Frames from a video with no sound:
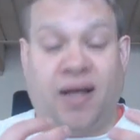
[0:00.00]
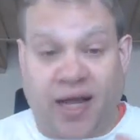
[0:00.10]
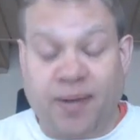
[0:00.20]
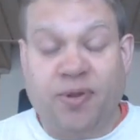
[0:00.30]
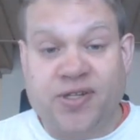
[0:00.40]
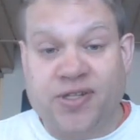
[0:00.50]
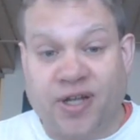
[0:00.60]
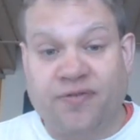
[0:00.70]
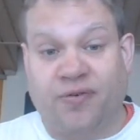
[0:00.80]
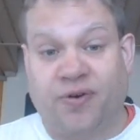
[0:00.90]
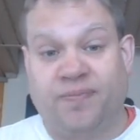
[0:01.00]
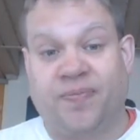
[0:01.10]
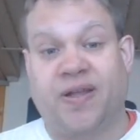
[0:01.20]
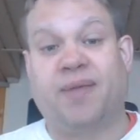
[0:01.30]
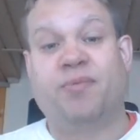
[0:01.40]
I'm going to suffer,
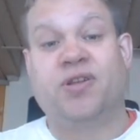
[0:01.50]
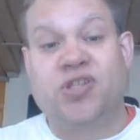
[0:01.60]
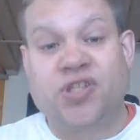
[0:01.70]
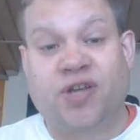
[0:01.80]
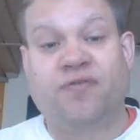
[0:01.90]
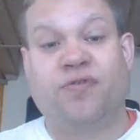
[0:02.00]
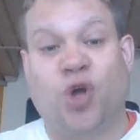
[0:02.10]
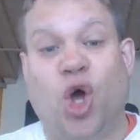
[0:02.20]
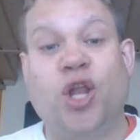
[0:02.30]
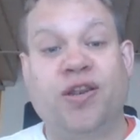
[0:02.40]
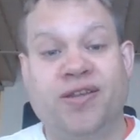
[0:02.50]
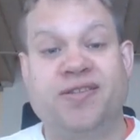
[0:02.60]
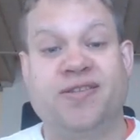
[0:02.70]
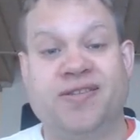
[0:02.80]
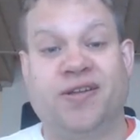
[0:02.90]
and I'm going to suffer
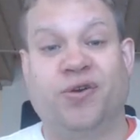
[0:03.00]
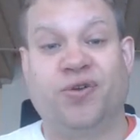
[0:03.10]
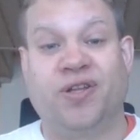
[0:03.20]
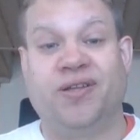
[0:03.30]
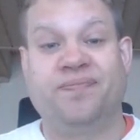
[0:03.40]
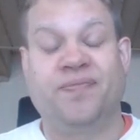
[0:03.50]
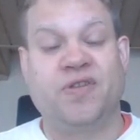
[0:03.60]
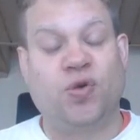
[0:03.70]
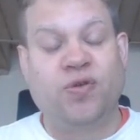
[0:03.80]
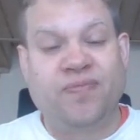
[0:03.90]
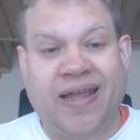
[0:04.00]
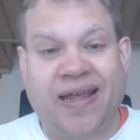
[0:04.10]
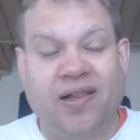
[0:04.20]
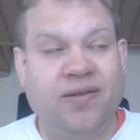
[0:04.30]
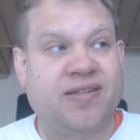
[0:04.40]
unnecessarily. So
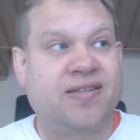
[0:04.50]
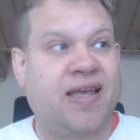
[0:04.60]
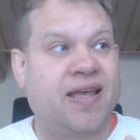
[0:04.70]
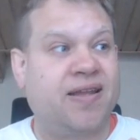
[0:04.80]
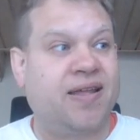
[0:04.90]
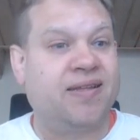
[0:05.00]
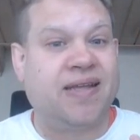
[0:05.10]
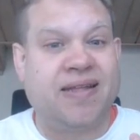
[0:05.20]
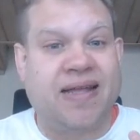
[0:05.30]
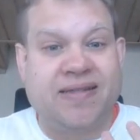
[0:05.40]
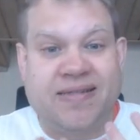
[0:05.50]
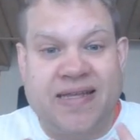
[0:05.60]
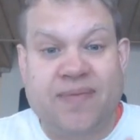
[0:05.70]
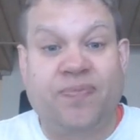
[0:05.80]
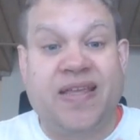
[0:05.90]
Ellis had a
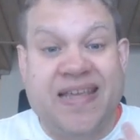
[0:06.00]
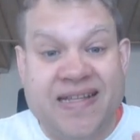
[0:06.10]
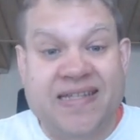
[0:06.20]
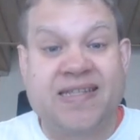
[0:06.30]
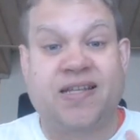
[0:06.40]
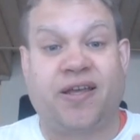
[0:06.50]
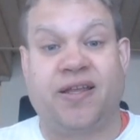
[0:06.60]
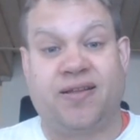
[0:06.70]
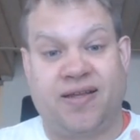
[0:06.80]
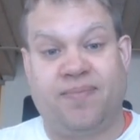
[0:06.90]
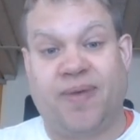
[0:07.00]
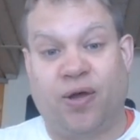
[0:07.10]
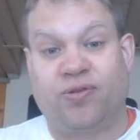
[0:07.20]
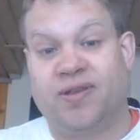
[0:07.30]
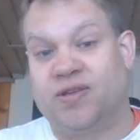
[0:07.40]
deep insight
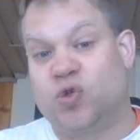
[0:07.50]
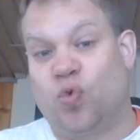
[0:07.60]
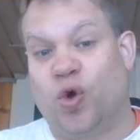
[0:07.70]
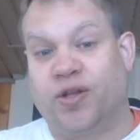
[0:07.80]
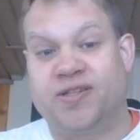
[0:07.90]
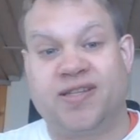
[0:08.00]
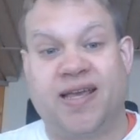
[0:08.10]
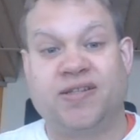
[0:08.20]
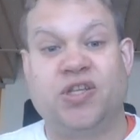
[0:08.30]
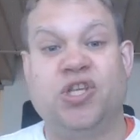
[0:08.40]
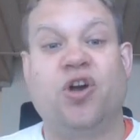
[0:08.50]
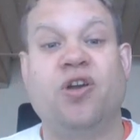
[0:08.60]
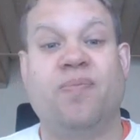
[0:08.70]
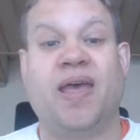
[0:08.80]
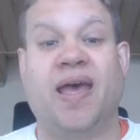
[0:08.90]
about this once as a
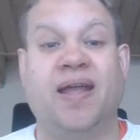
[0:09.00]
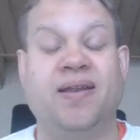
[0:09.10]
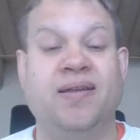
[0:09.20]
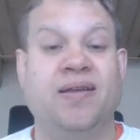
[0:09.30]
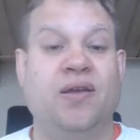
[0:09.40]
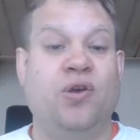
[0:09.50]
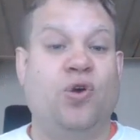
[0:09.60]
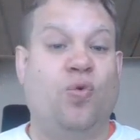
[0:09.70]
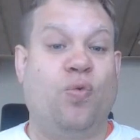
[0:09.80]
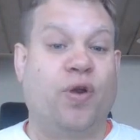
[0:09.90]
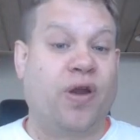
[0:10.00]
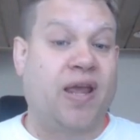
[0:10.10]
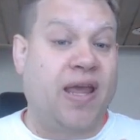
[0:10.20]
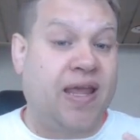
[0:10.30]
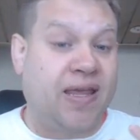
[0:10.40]
young man, where
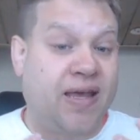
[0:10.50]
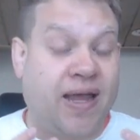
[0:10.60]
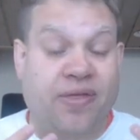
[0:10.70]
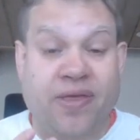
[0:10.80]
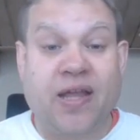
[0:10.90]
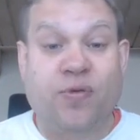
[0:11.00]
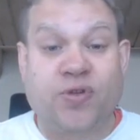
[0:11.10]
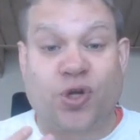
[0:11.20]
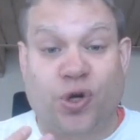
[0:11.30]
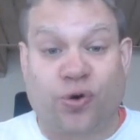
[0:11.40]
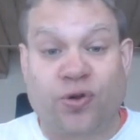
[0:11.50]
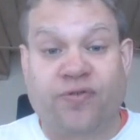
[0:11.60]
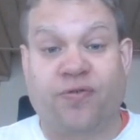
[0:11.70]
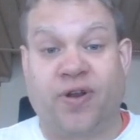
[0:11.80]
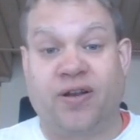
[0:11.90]
I think it was a
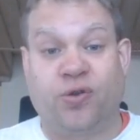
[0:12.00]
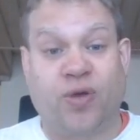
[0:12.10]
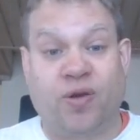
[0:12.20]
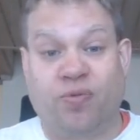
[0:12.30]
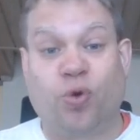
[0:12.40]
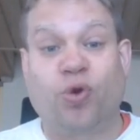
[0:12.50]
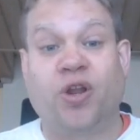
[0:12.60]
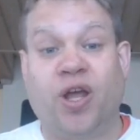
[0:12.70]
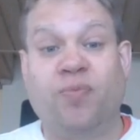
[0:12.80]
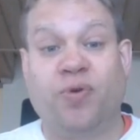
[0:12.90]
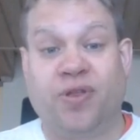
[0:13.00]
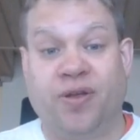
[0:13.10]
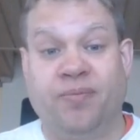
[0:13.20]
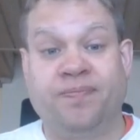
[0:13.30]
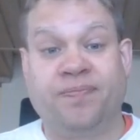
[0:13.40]
girlfriend who had broken up with
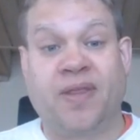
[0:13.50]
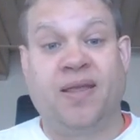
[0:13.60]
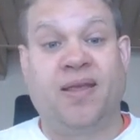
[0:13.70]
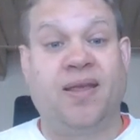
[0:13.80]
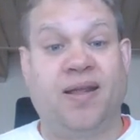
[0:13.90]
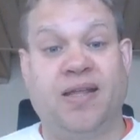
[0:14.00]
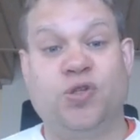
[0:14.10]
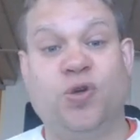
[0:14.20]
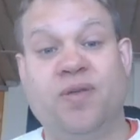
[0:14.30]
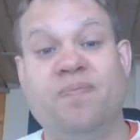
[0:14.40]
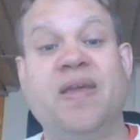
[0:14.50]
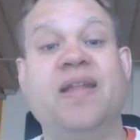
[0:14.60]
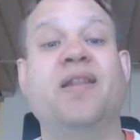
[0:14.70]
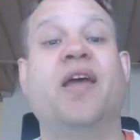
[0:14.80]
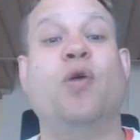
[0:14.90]
him, and he took a
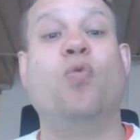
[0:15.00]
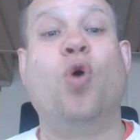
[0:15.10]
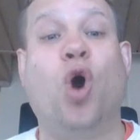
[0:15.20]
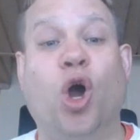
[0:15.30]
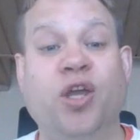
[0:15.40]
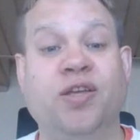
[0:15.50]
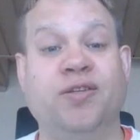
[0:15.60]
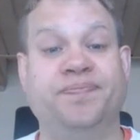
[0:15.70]
midnight walk